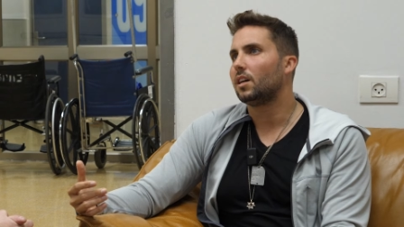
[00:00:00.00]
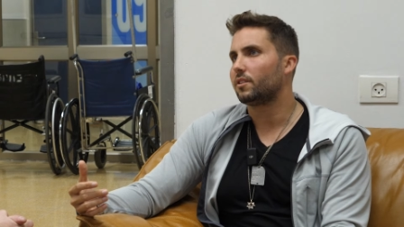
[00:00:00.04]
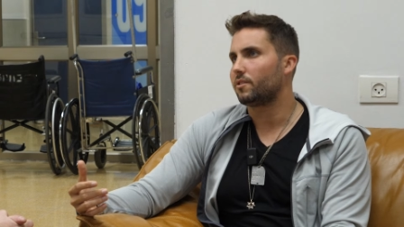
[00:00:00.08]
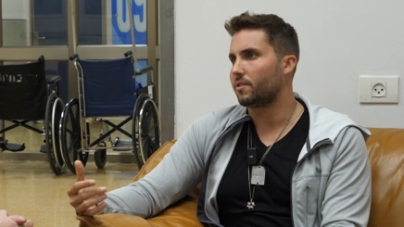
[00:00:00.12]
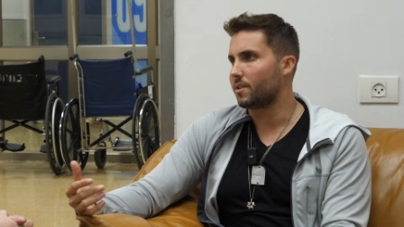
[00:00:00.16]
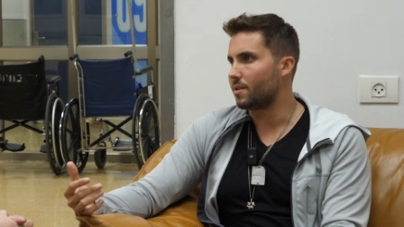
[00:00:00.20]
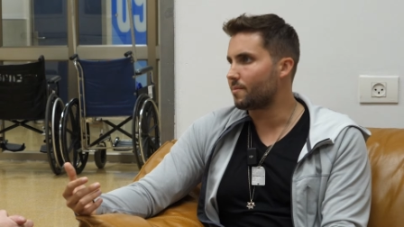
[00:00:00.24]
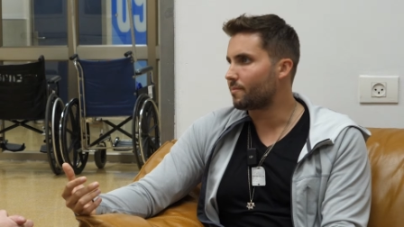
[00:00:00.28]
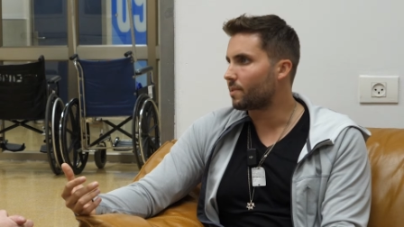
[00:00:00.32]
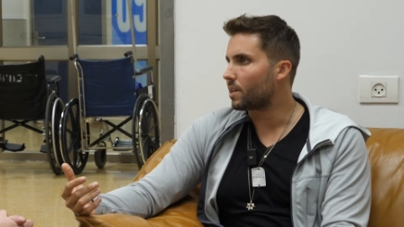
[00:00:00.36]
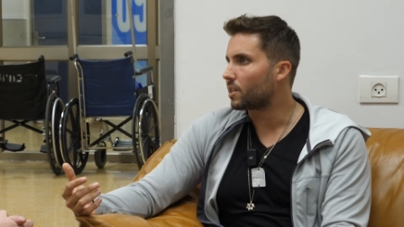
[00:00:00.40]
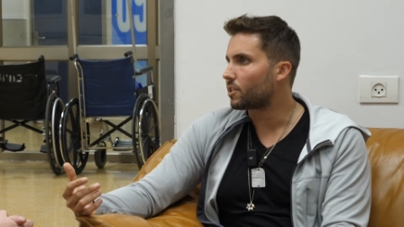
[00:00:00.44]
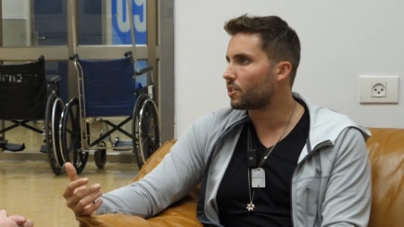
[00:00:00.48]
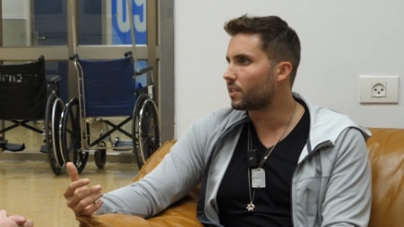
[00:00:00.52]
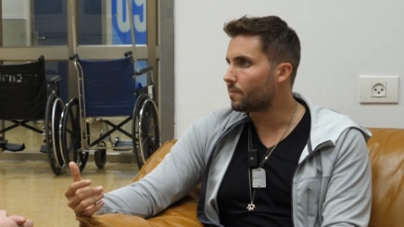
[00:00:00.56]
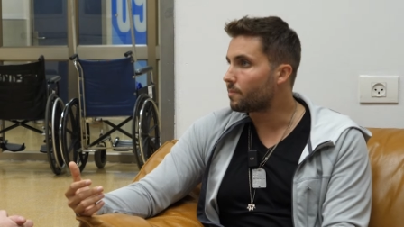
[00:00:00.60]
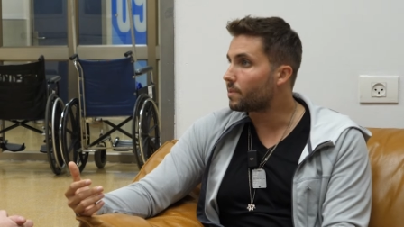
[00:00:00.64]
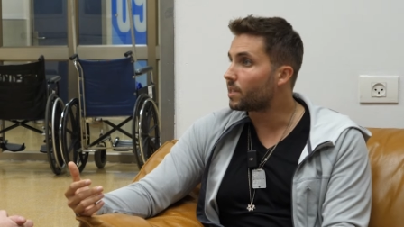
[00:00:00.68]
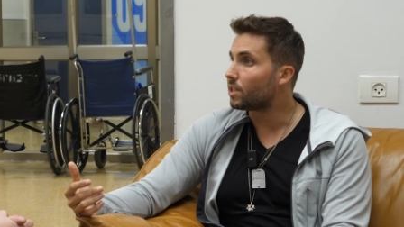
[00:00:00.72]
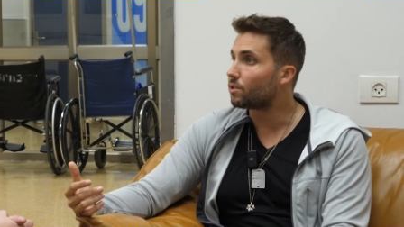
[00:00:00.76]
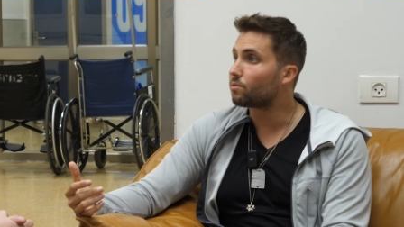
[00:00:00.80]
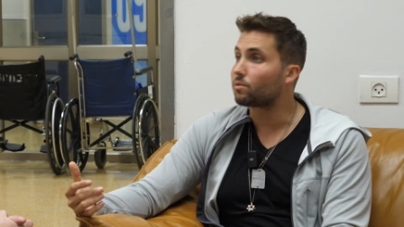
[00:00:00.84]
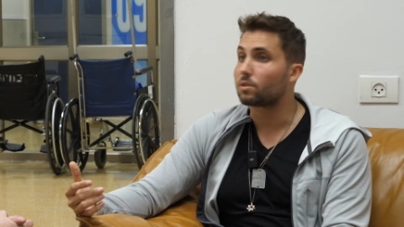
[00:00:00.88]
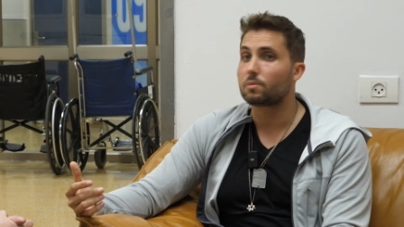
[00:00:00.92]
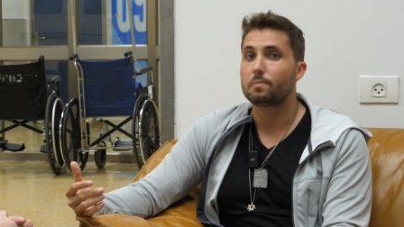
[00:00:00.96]
under the impression that
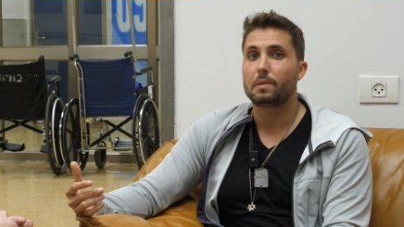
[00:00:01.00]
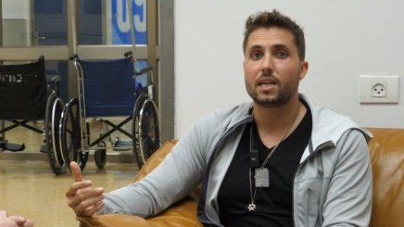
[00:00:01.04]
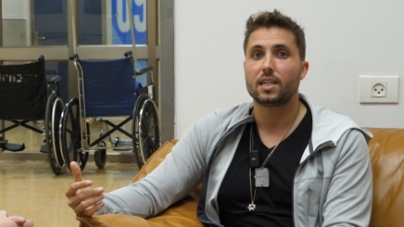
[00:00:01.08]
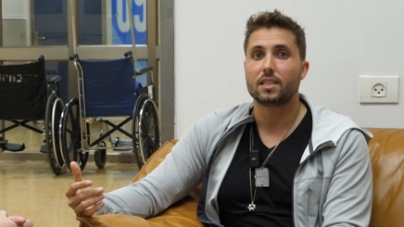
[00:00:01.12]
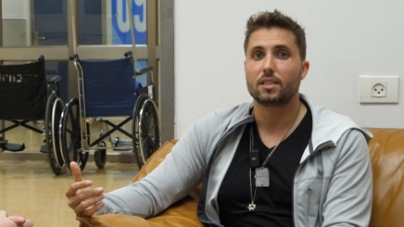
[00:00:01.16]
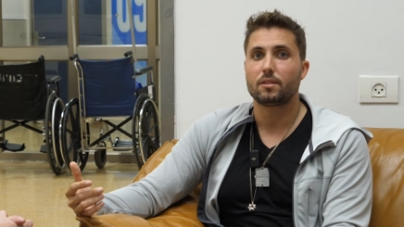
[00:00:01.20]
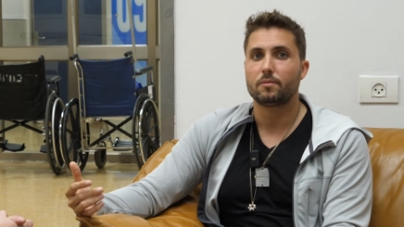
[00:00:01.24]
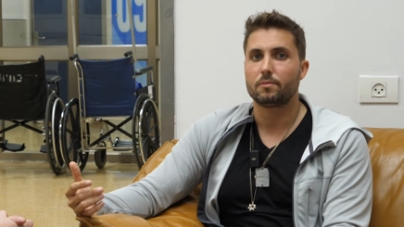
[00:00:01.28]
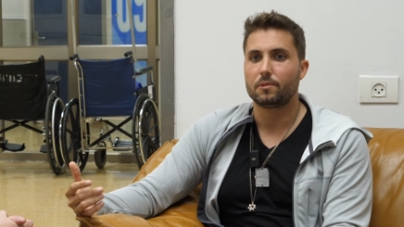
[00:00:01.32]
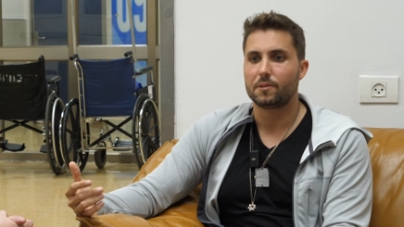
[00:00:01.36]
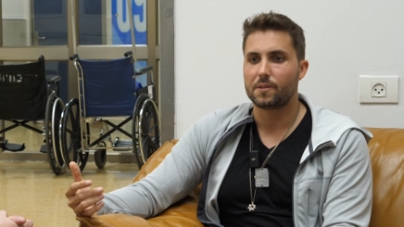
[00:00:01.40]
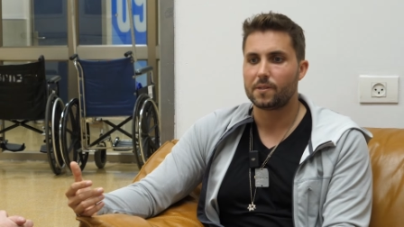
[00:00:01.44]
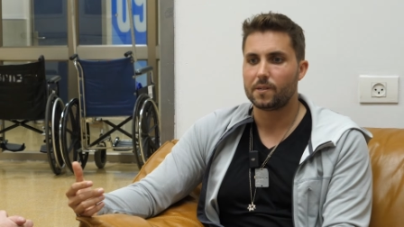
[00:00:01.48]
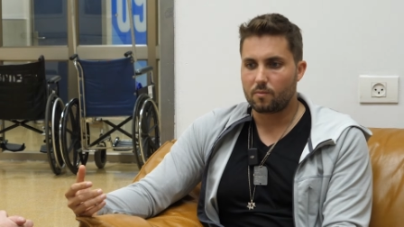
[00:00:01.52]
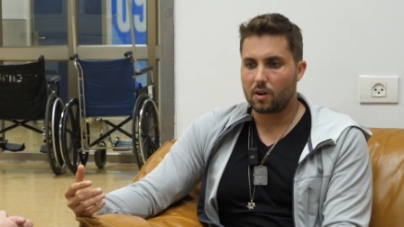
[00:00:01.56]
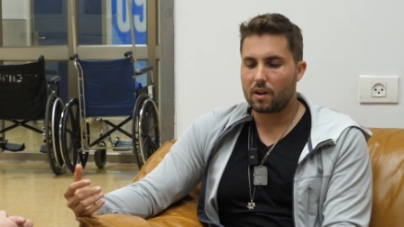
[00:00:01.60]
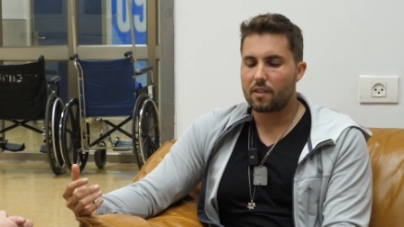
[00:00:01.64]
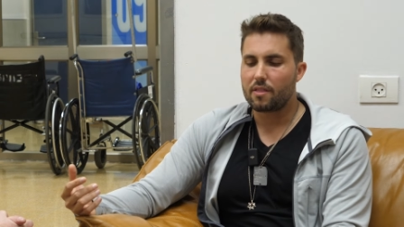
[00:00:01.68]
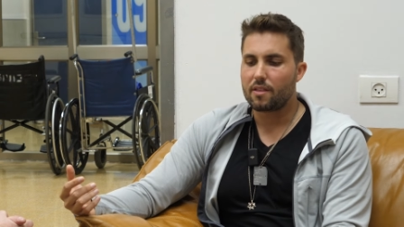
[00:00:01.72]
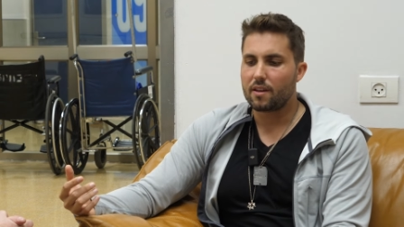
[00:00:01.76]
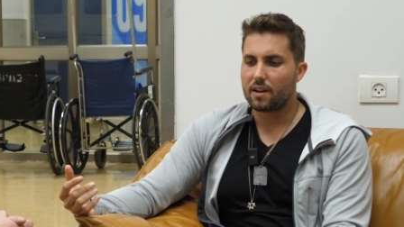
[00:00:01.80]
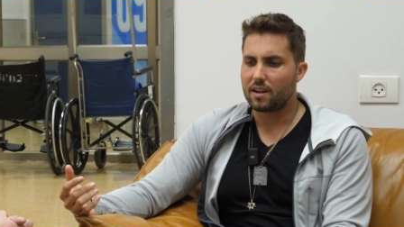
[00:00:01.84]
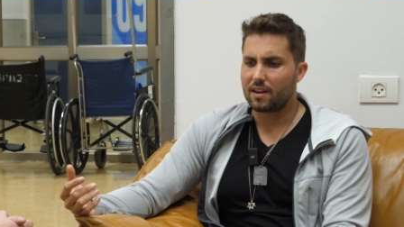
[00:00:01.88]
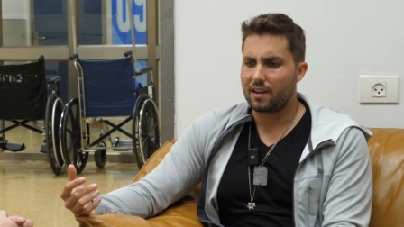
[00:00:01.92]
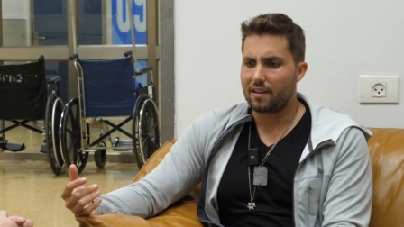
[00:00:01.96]
peace was possible.
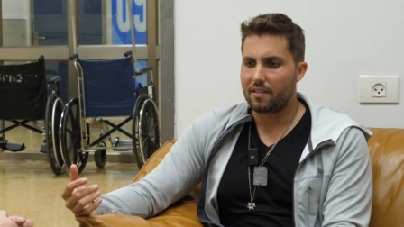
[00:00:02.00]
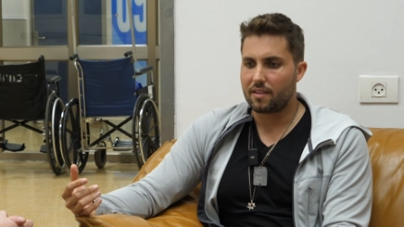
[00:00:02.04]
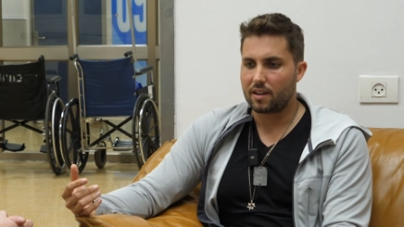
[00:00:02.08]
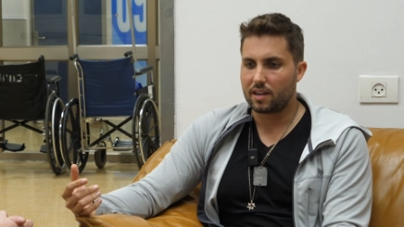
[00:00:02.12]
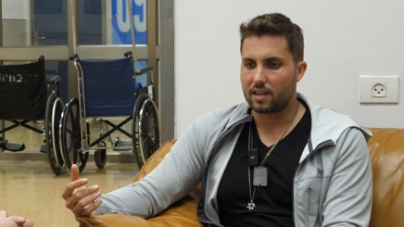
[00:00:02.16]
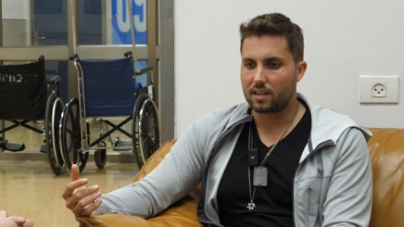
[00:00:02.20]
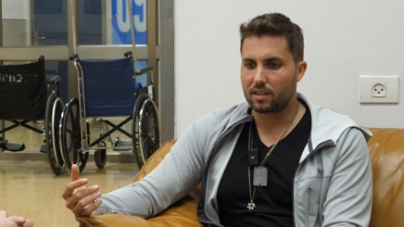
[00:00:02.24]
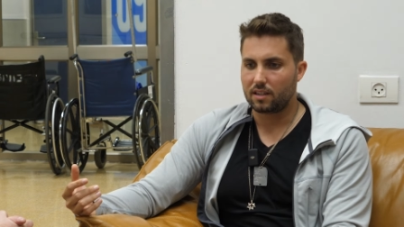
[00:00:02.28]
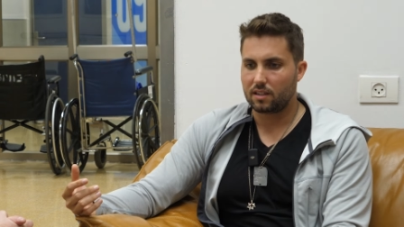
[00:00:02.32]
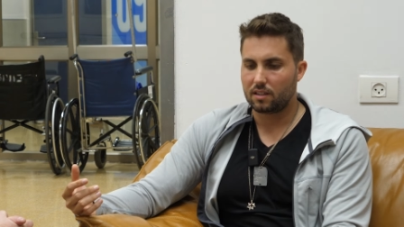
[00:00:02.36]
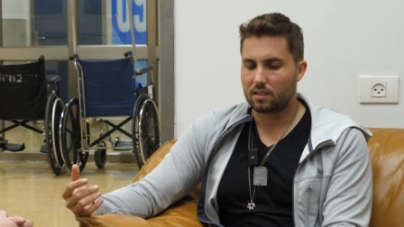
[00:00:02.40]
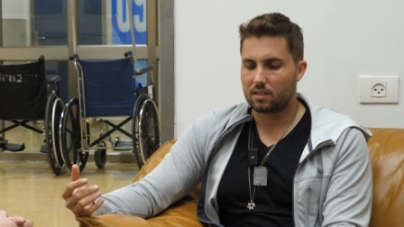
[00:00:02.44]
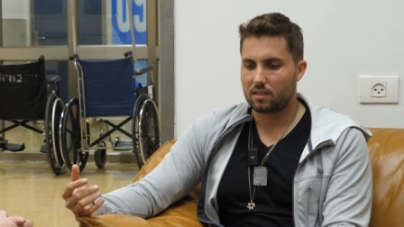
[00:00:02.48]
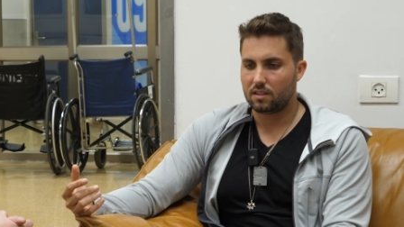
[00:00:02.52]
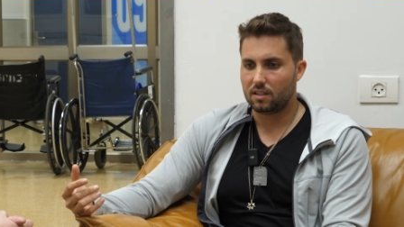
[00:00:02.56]
One thing I think,